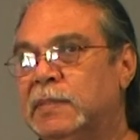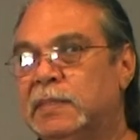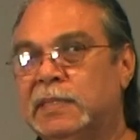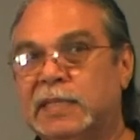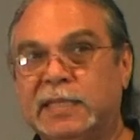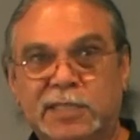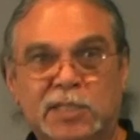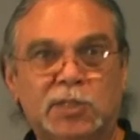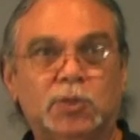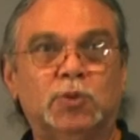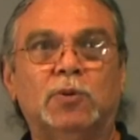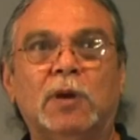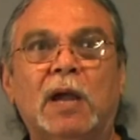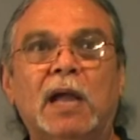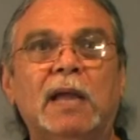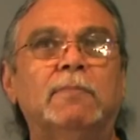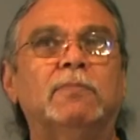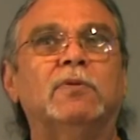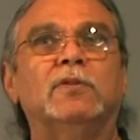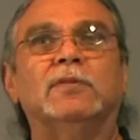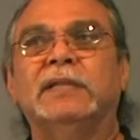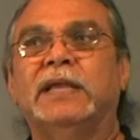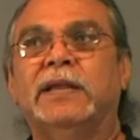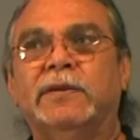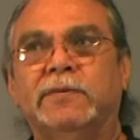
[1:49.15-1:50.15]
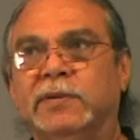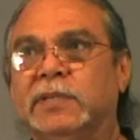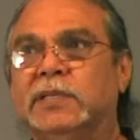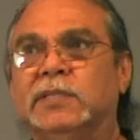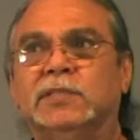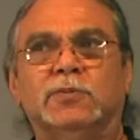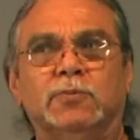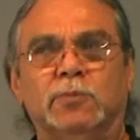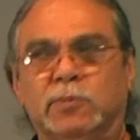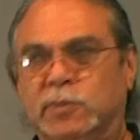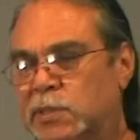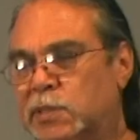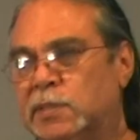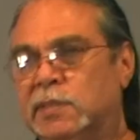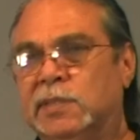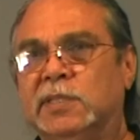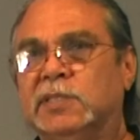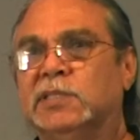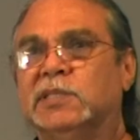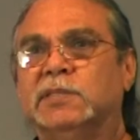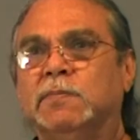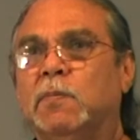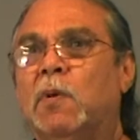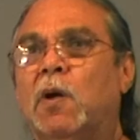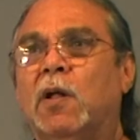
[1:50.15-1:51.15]
that the tribal areas were the
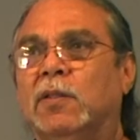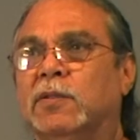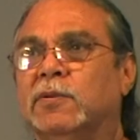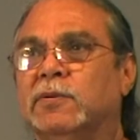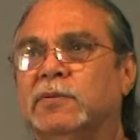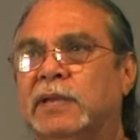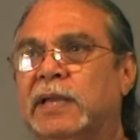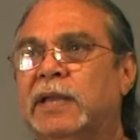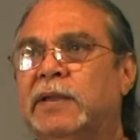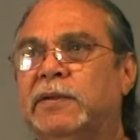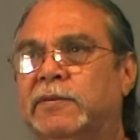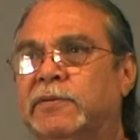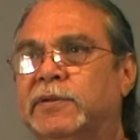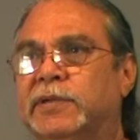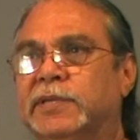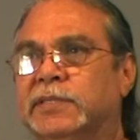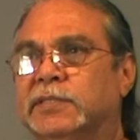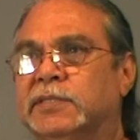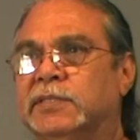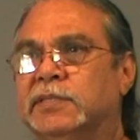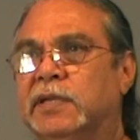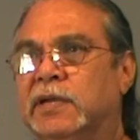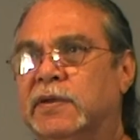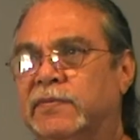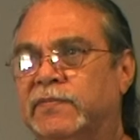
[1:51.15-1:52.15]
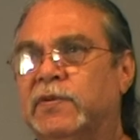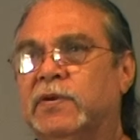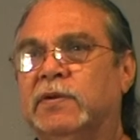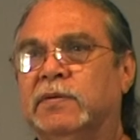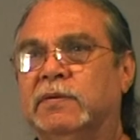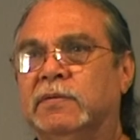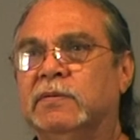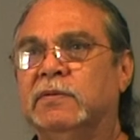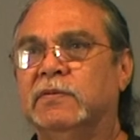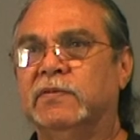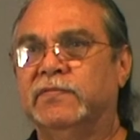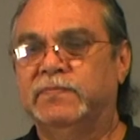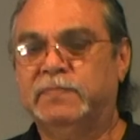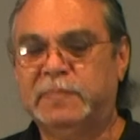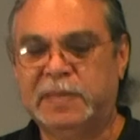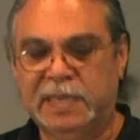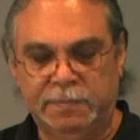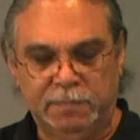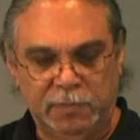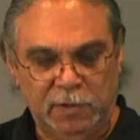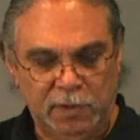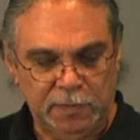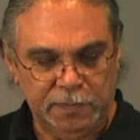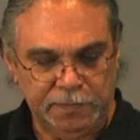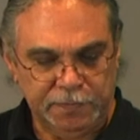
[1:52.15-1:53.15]
smaller areas of our
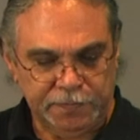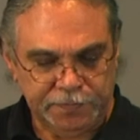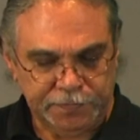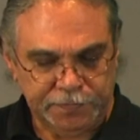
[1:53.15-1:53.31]
people.